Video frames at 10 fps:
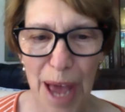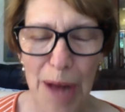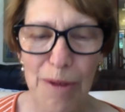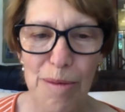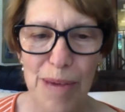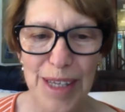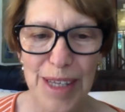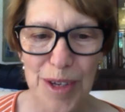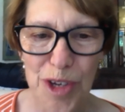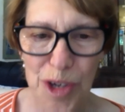alphabet
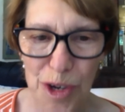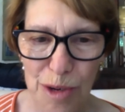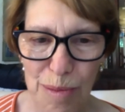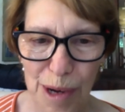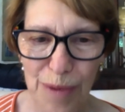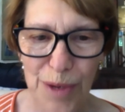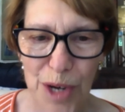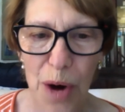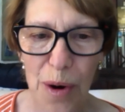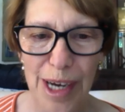soup of
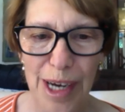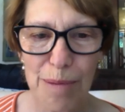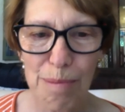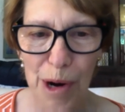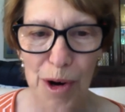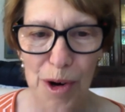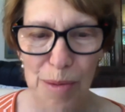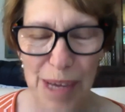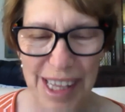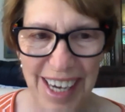NOAA and BOEM
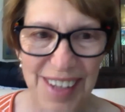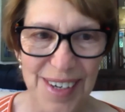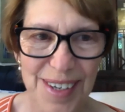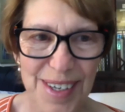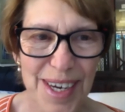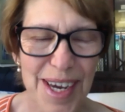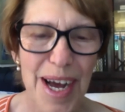and the others,